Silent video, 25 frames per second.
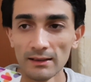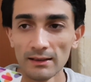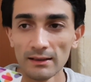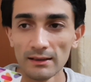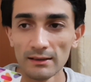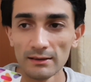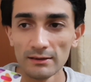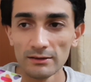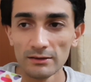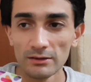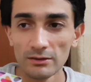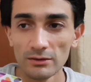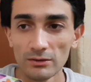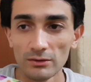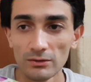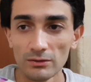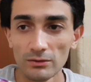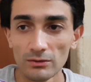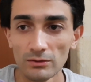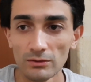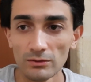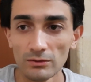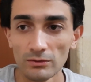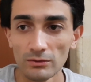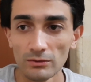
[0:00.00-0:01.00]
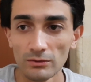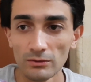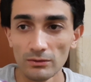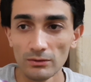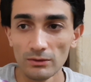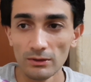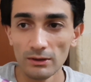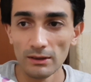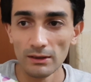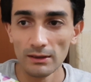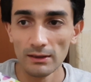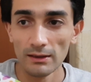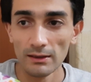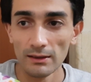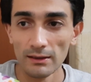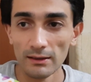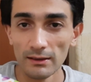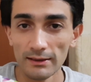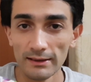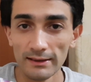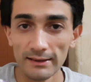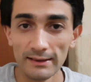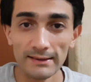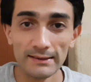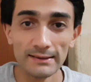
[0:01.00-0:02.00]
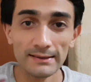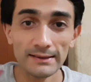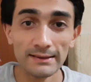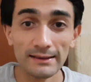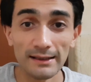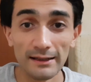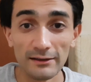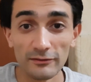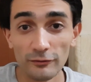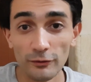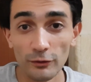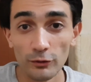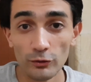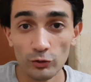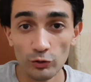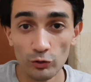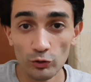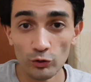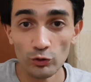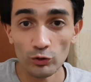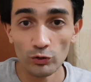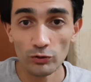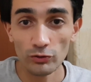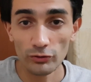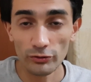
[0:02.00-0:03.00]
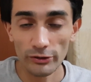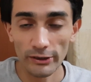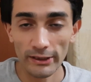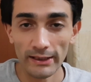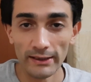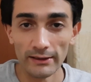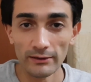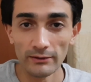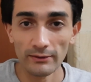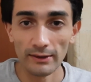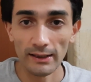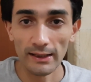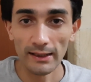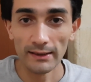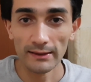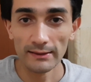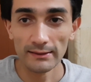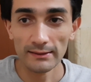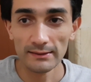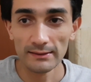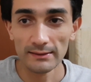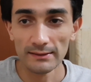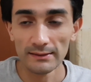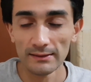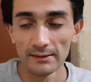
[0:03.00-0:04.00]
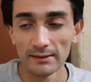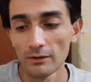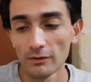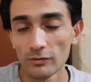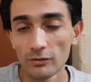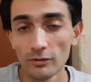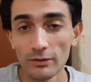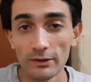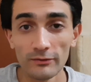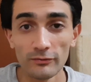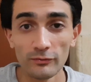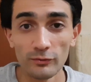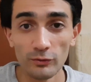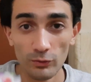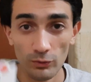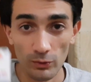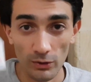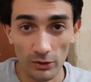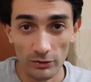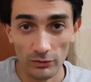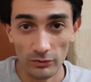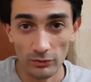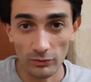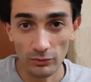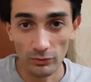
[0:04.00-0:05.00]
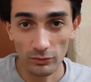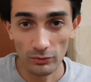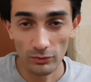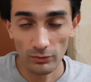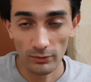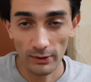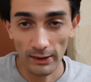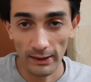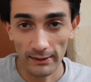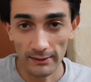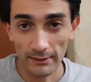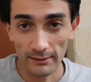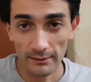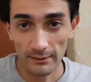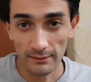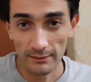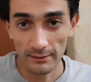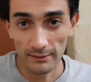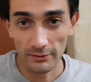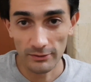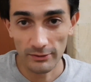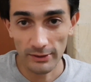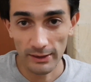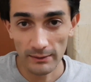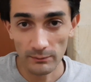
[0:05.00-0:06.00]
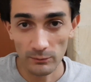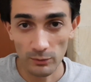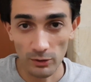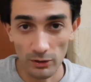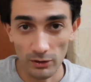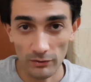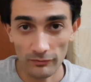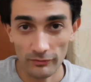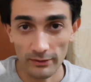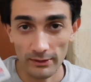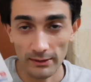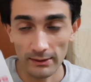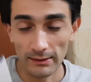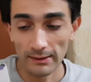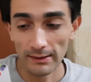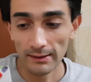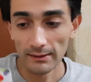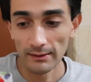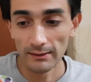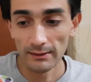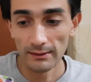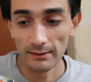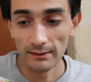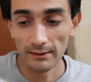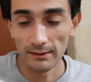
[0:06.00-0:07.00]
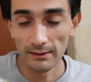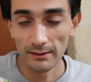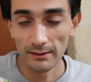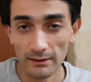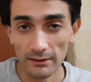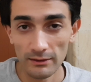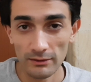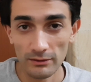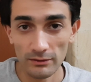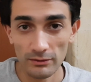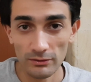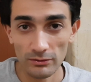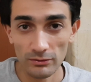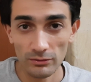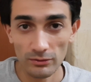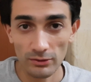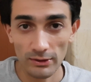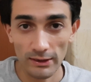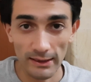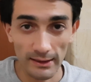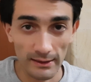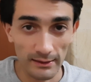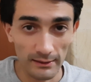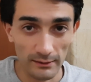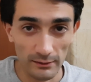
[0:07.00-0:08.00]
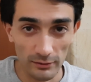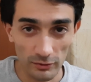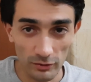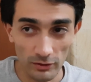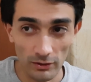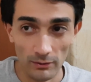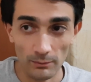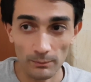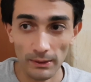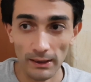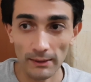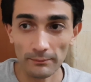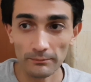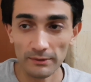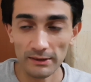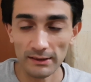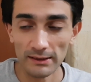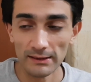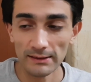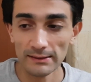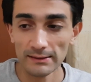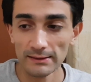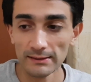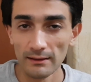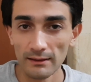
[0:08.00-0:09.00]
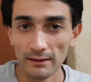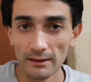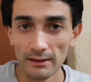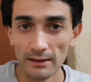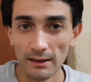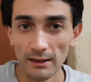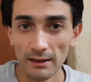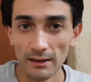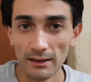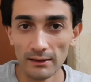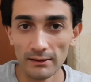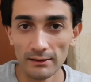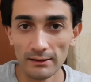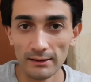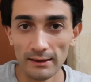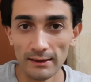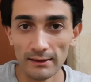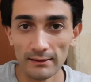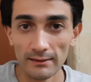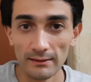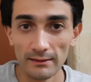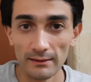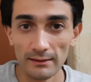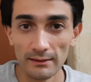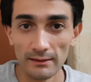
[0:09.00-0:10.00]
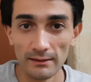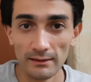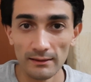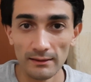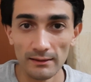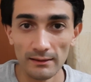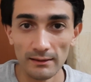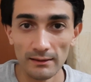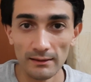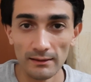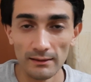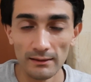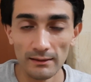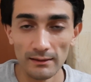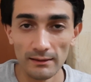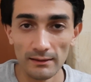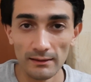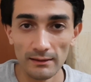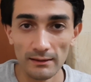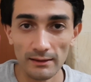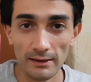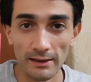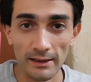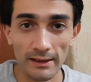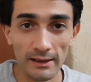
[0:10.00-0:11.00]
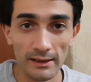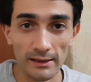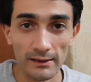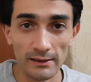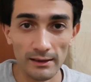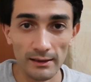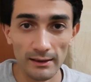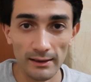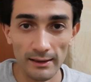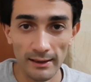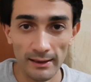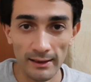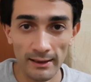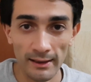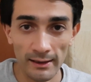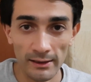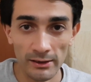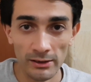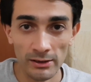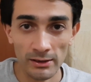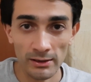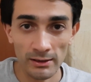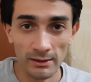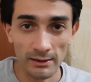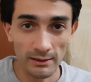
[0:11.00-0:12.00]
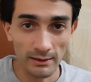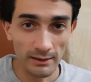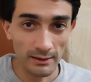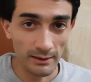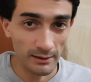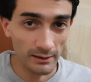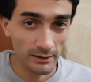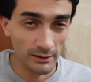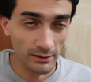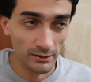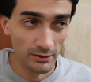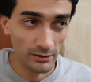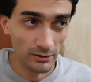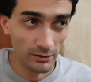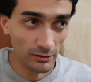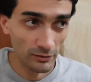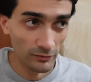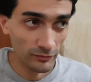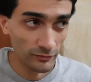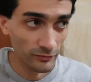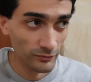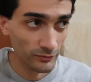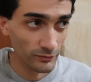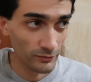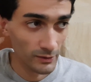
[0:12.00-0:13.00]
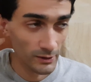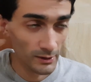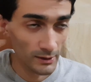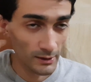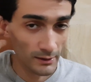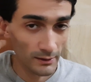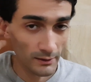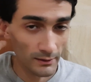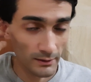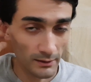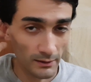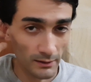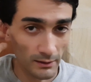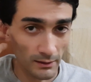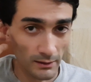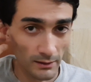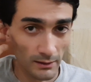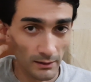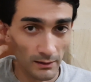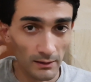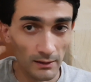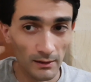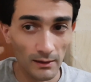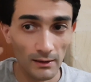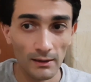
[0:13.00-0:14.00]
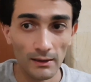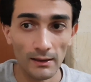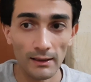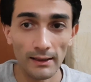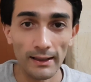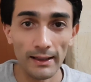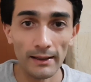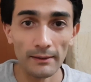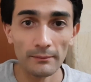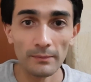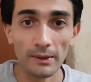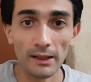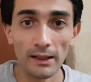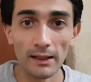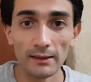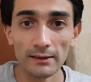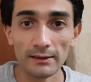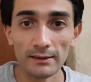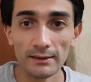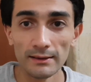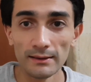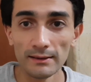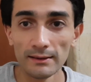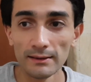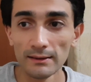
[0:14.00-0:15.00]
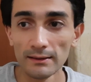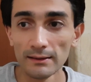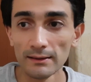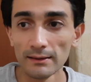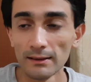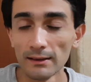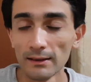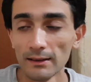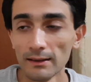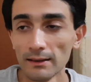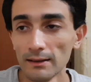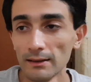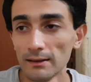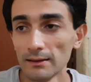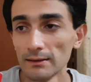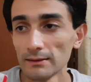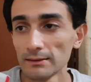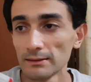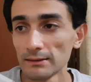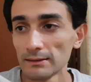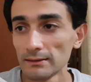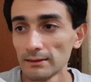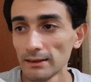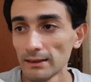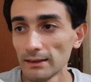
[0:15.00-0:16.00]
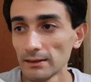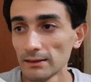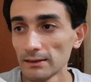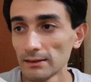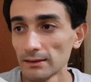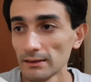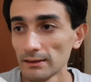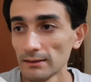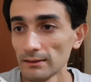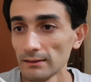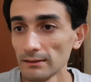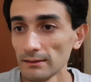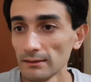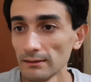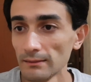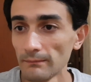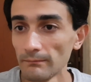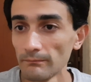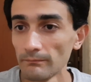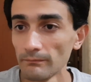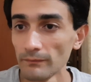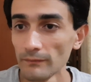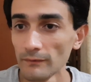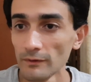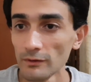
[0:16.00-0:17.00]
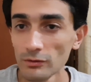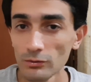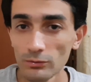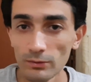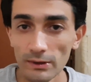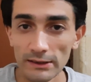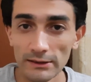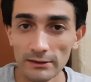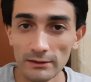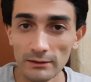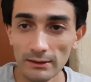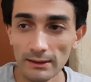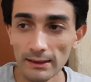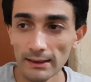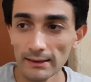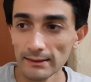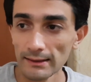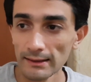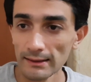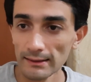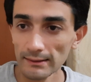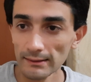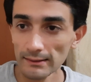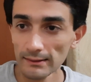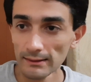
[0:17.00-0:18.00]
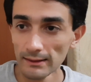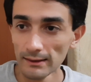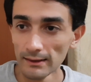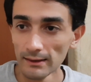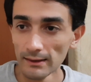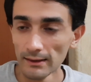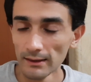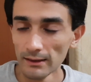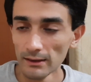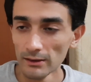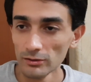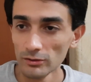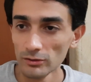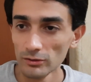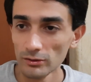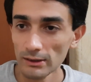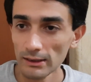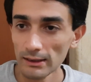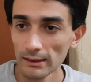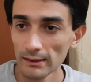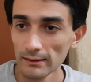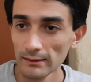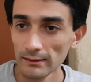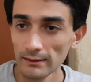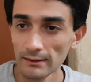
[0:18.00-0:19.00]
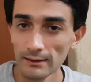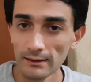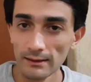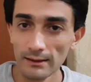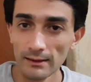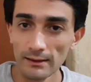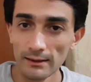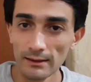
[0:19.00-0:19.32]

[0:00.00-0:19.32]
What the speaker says: So it's enough for 2 train rides. So if you want to ride the train more often, then you can top up this card at the cashier of the MRT station. So once you get that, you can